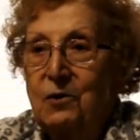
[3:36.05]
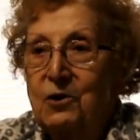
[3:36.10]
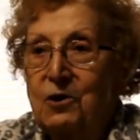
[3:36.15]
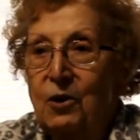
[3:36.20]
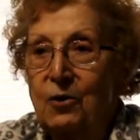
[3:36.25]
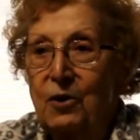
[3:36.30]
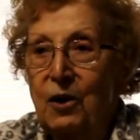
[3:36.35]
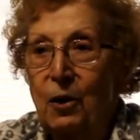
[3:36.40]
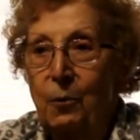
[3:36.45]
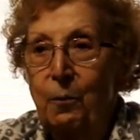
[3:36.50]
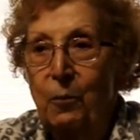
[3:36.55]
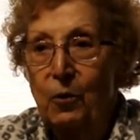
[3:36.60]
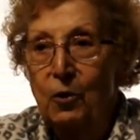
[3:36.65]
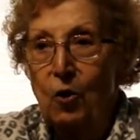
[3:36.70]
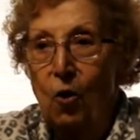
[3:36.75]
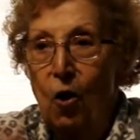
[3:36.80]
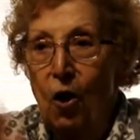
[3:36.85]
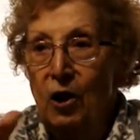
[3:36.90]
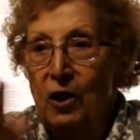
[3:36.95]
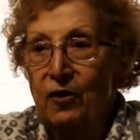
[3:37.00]
So they
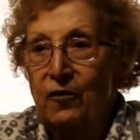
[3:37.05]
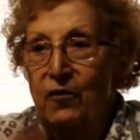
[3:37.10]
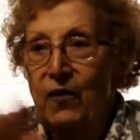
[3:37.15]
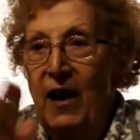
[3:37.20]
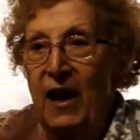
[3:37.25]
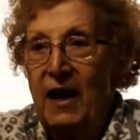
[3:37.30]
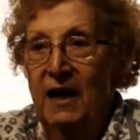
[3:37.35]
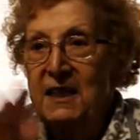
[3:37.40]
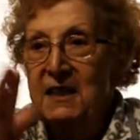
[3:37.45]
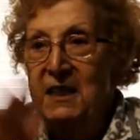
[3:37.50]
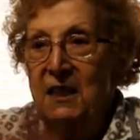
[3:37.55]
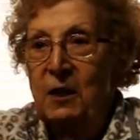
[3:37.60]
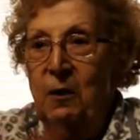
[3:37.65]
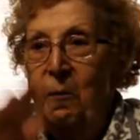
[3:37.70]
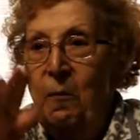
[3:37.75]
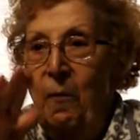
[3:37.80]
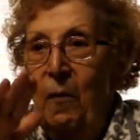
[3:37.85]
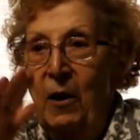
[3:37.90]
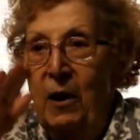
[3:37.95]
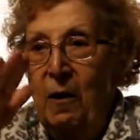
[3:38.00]
put all the flags
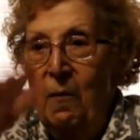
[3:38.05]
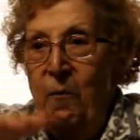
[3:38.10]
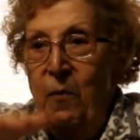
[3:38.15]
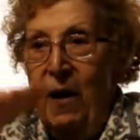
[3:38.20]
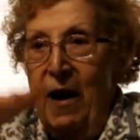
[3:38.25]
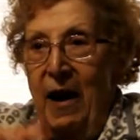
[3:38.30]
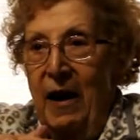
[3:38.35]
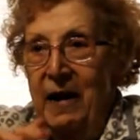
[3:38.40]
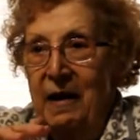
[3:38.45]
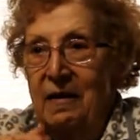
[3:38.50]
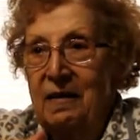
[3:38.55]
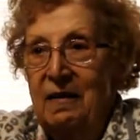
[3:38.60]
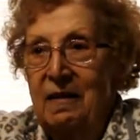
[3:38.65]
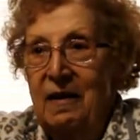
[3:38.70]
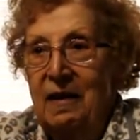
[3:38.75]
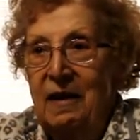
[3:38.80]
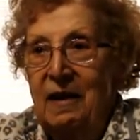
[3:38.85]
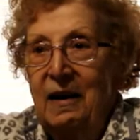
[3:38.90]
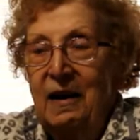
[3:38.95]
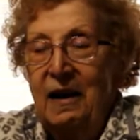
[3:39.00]
in a pile,
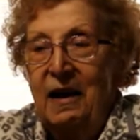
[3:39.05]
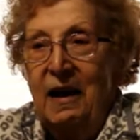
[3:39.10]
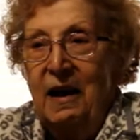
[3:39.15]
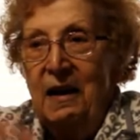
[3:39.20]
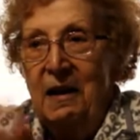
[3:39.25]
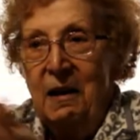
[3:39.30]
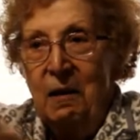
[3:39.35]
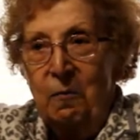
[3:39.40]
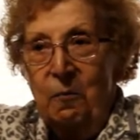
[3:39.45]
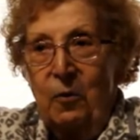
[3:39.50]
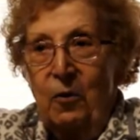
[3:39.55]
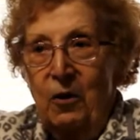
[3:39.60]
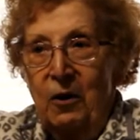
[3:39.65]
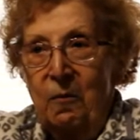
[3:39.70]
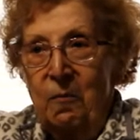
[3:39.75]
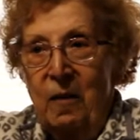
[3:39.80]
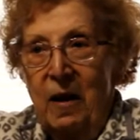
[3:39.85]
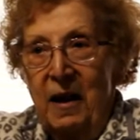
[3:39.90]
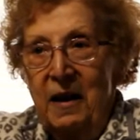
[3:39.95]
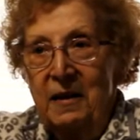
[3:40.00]
and they put
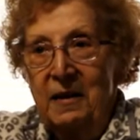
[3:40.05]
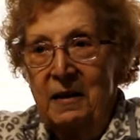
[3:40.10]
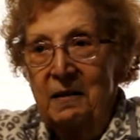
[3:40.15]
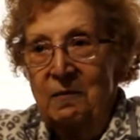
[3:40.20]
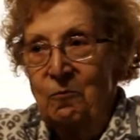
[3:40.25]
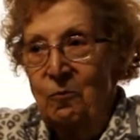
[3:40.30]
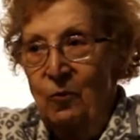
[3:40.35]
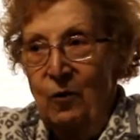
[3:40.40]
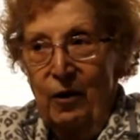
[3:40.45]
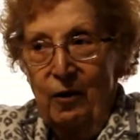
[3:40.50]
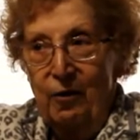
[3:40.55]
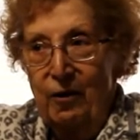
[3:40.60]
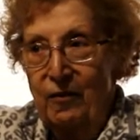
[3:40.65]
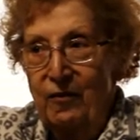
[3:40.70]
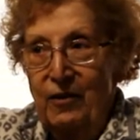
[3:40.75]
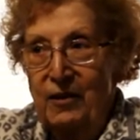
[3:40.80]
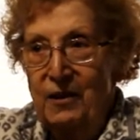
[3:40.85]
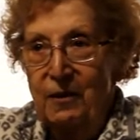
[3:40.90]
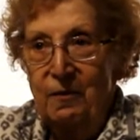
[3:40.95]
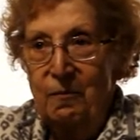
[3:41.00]
them on
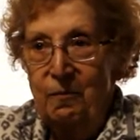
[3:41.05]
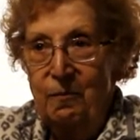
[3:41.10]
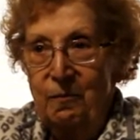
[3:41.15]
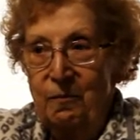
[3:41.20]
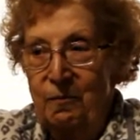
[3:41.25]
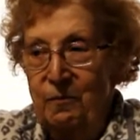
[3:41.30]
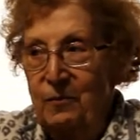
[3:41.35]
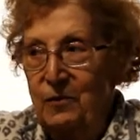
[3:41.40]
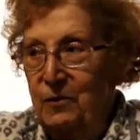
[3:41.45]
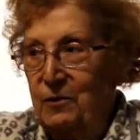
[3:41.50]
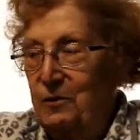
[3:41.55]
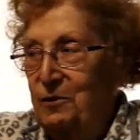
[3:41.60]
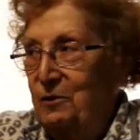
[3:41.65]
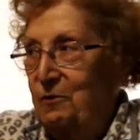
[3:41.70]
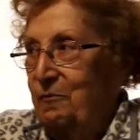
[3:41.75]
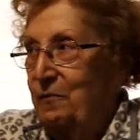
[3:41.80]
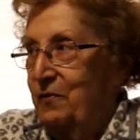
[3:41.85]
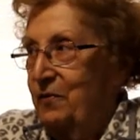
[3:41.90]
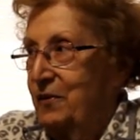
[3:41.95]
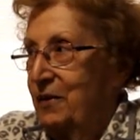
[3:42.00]
wherever the
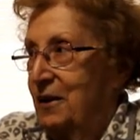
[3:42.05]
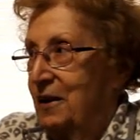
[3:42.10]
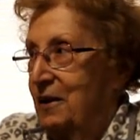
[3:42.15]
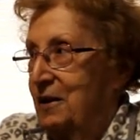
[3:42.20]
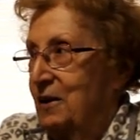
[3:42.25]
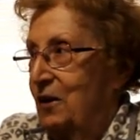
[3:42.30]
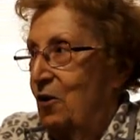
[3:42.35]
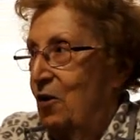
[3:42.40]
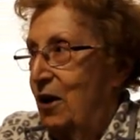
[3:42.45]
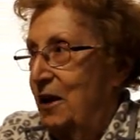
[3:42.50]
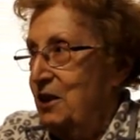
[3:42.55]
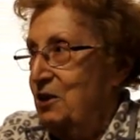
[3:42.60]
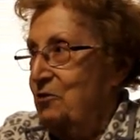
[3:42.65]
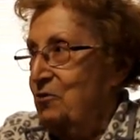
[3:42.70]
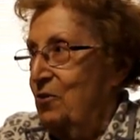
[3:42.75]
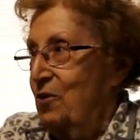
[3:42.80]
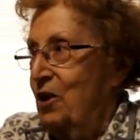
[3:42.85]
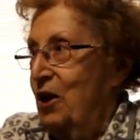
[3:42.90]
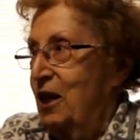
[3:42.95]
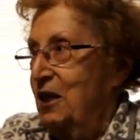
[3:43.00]

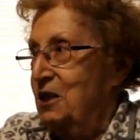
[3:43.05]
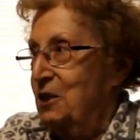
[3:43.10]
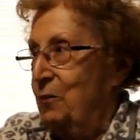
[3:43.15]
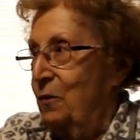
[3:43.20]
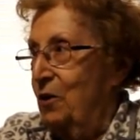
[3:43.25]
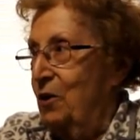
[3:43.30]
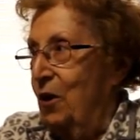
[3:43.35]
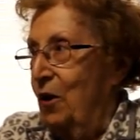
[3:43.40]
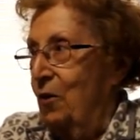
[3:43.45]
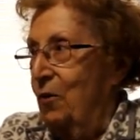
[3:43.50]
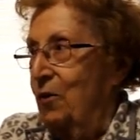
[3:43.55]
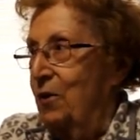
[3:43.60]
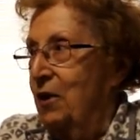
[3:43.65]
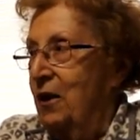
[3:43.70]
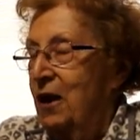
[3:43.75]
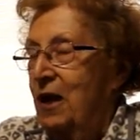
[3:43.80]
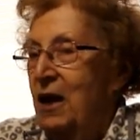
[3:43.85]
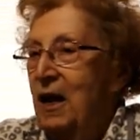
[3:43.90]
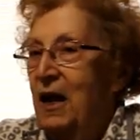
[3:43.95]
astronauts were going.